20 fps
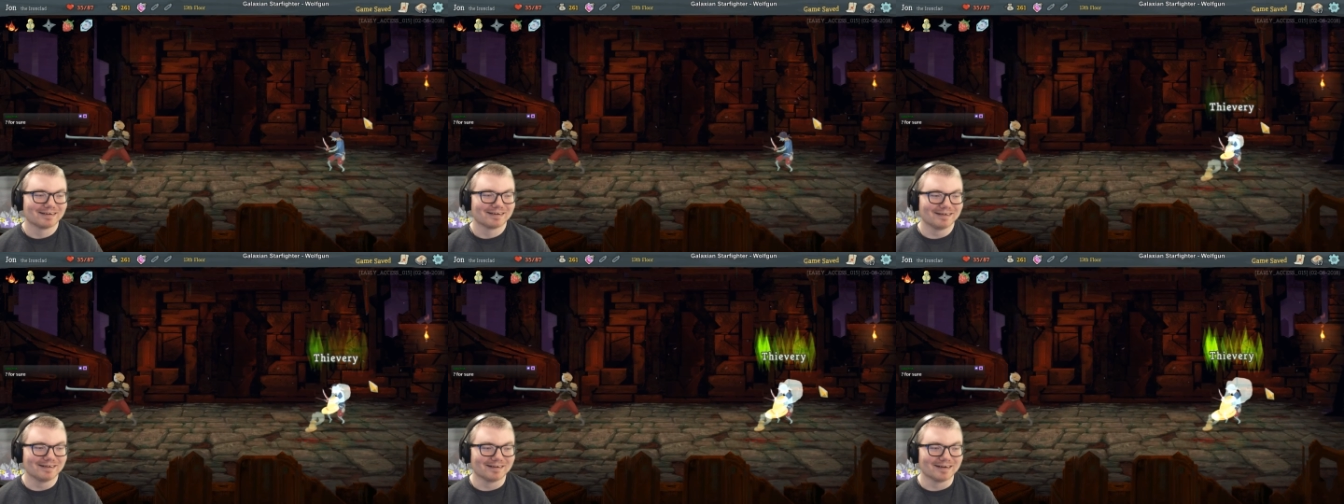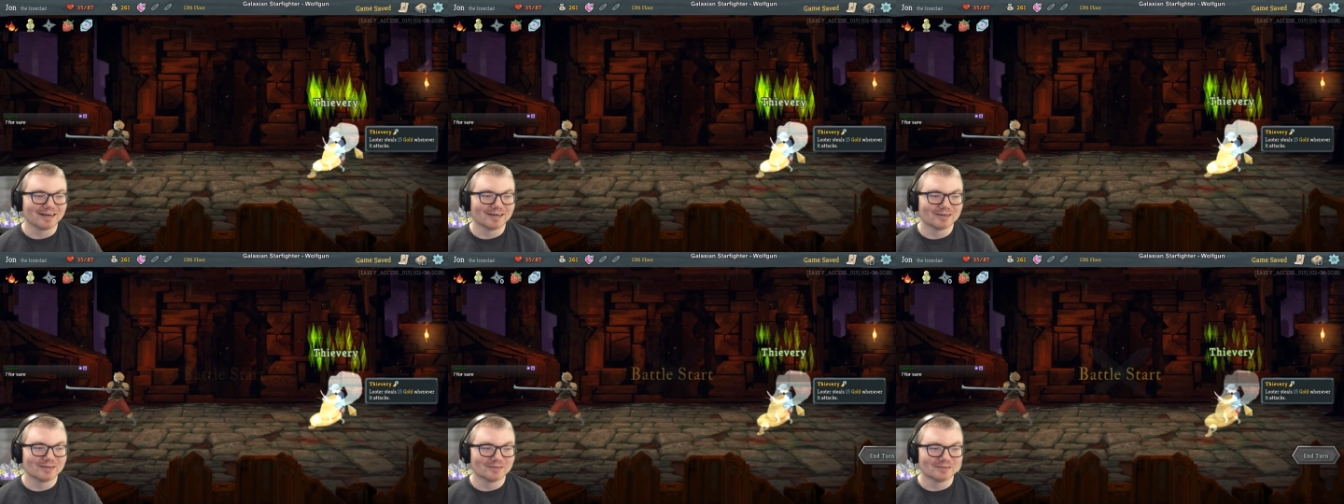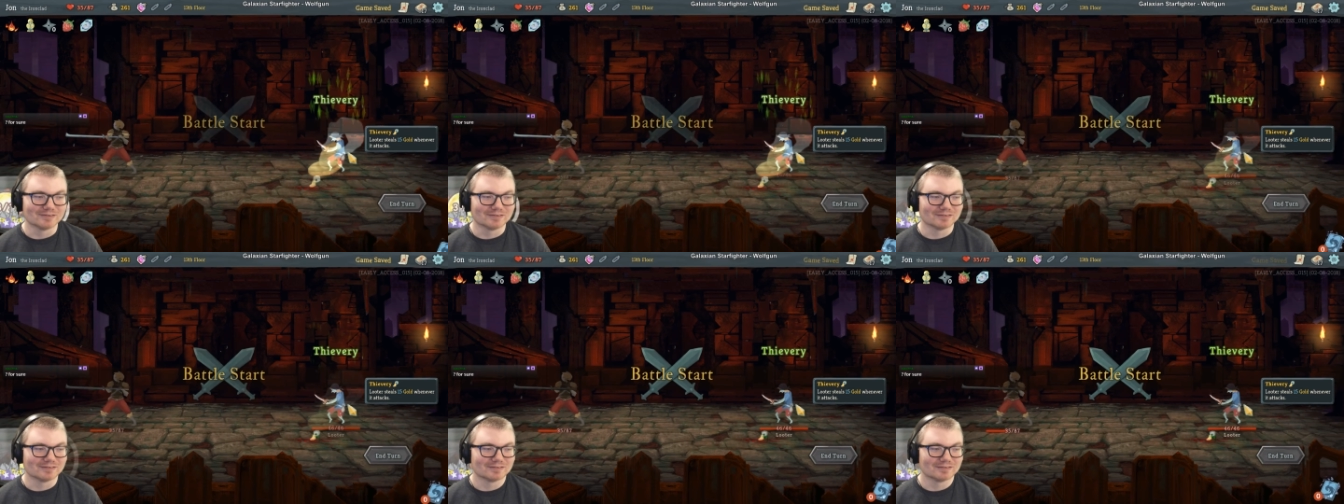Alright,
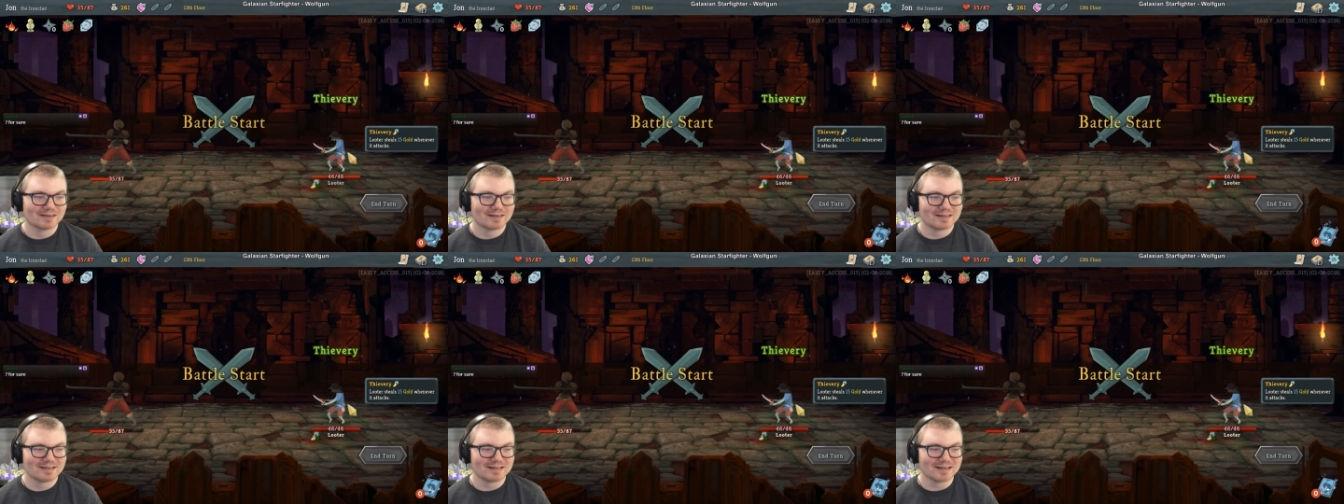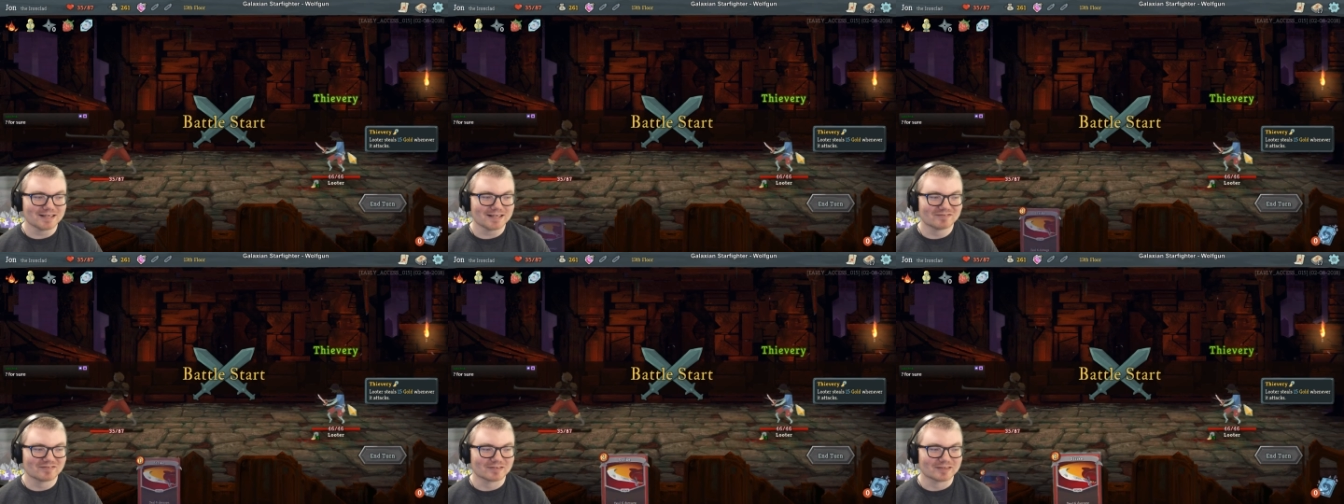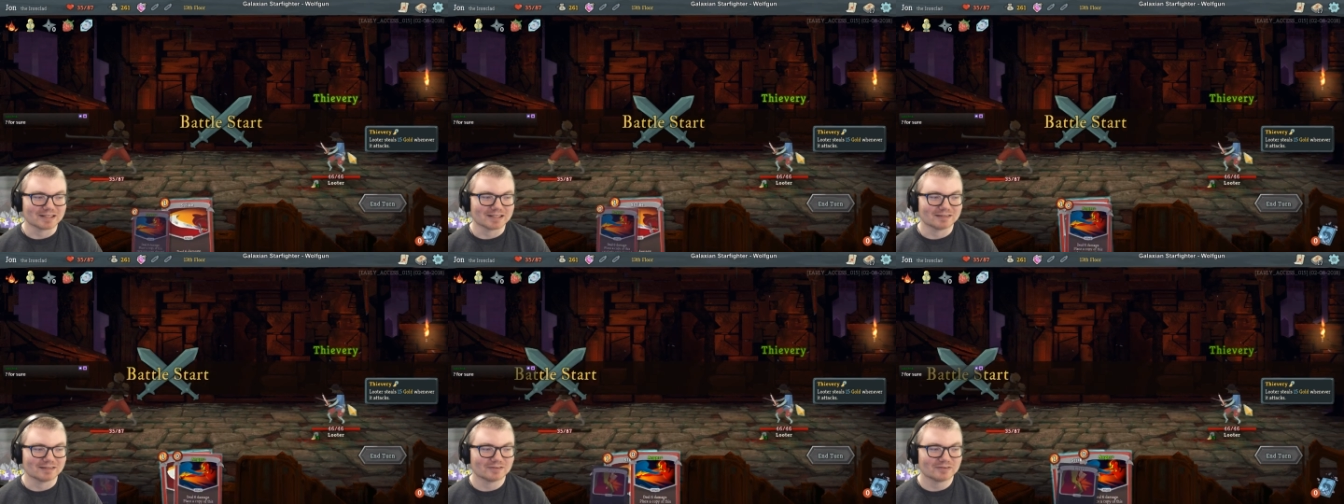oh,
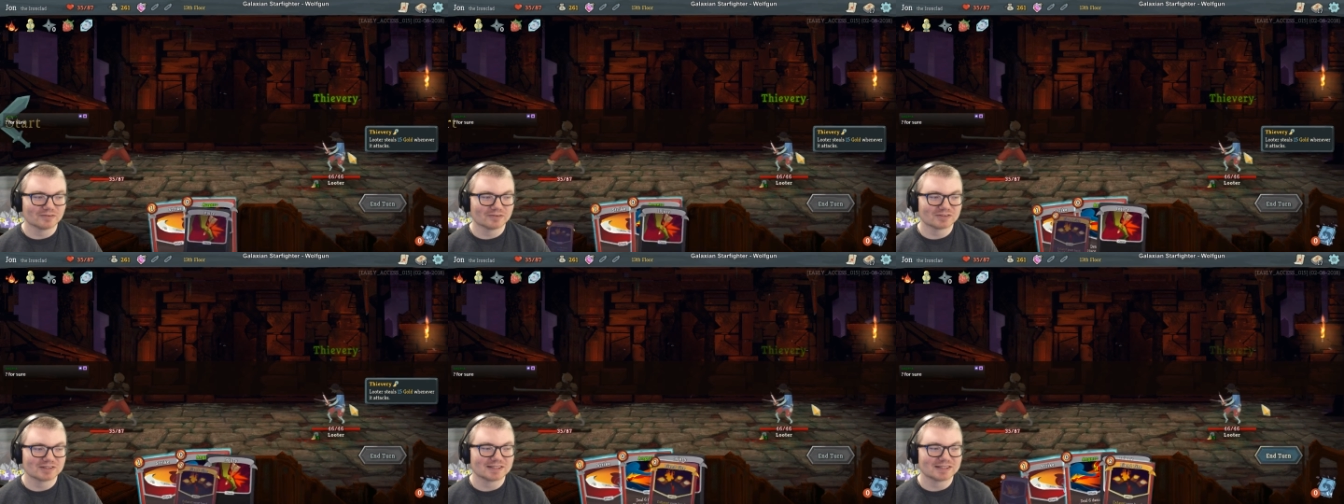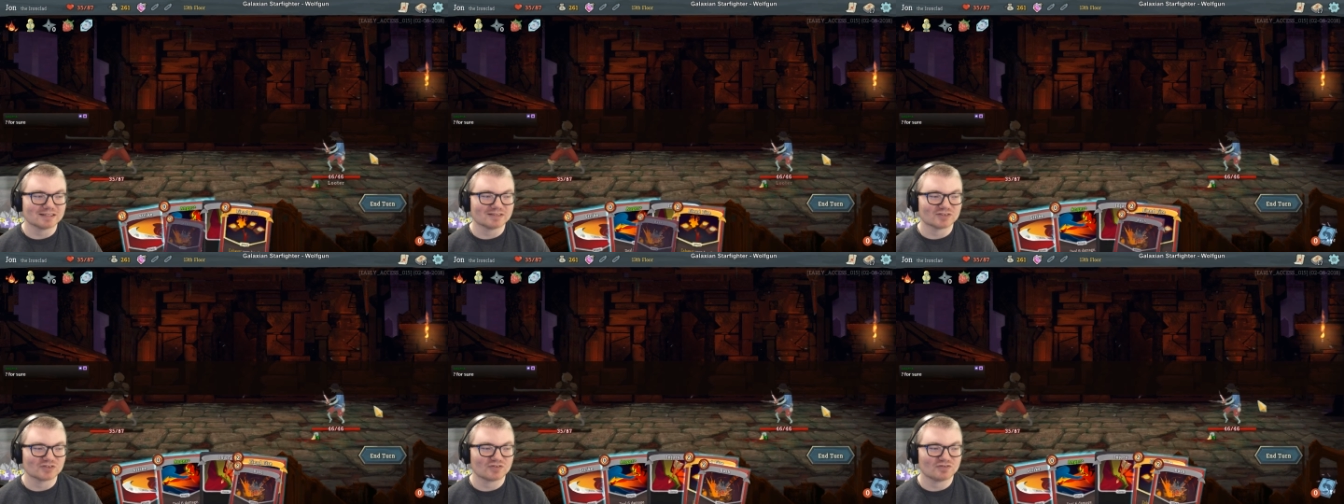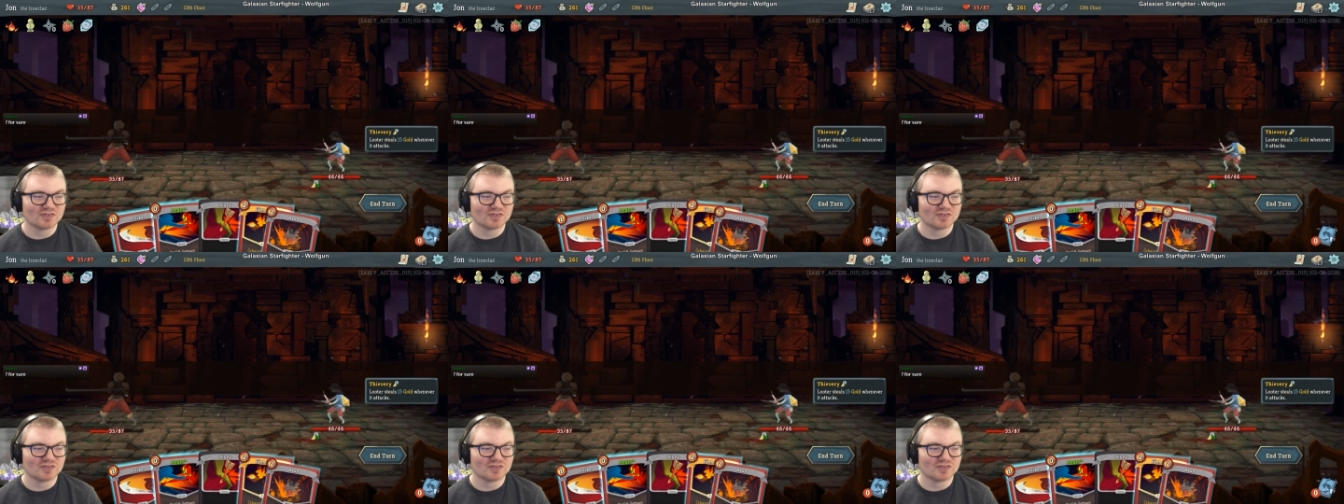Thievery. Looter steals